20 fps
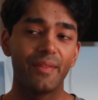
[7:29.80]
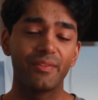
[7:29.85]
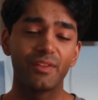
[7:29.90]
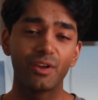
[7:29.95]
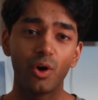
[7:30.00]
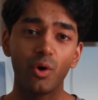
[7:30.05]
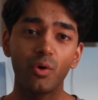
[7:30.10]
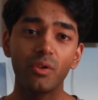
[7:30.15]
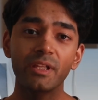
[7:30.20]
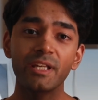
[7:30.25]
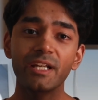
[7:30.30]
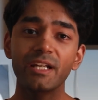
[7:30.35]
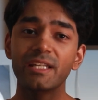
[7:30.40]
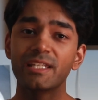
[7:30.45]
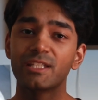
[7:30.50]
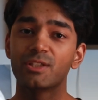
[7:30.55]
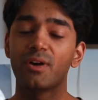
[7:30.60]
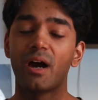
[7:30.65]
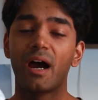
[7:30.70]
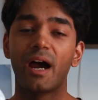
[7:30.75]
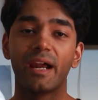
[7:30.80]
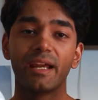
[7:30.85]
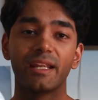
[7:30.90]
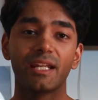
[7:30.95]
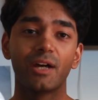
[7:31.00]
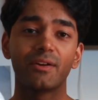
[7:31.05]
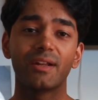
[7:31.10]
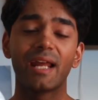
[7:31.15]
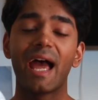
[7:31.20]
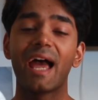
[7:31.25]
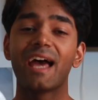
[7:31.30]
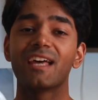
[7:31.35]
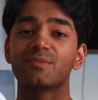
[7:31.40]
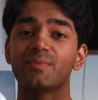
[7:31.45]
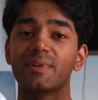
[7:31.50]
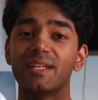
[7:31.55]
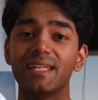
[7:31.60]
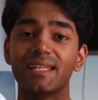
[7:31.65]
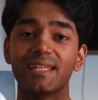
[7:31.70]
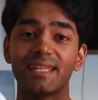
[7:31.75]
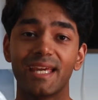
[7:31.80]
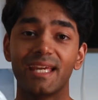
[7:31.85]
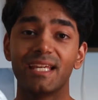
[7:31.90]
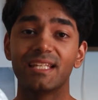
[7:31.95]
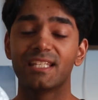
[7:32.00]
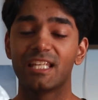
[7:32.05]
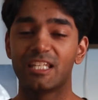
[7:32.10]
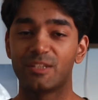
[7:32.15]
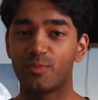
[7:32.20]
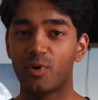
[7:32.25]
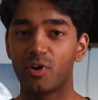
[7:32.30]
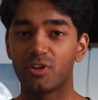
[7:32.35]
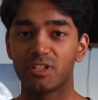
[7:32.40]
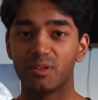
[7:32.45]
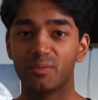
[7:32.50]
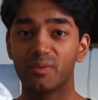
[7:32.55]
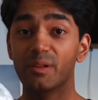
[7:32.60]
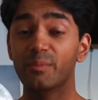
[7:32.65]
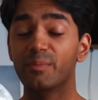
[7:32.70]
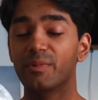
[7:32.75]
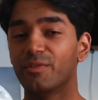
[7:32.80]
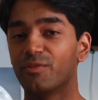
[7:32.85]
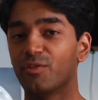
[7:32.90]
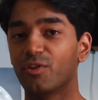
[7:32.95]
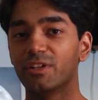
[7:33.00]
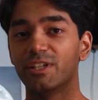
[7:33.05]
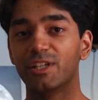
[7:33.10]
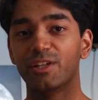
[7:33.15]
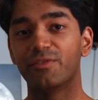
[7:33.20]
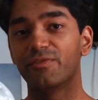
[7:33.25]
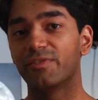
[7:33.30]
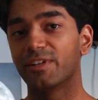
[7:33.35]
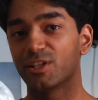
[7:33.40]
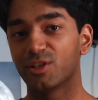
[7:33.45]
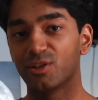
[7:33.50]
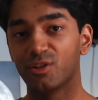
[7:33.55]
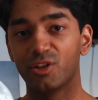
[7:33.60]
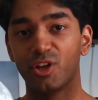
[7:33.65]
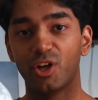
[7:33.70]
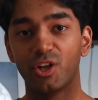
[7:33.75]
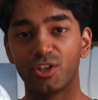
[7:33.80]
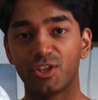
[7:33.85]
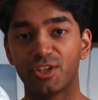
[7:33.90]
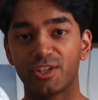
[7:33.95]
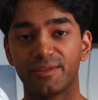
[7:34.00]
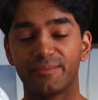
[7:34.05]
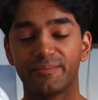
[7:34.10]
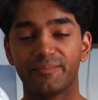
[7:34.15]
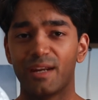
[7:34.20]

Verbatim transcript: And the goal here is to iron out as many kinks as possible before the official launch.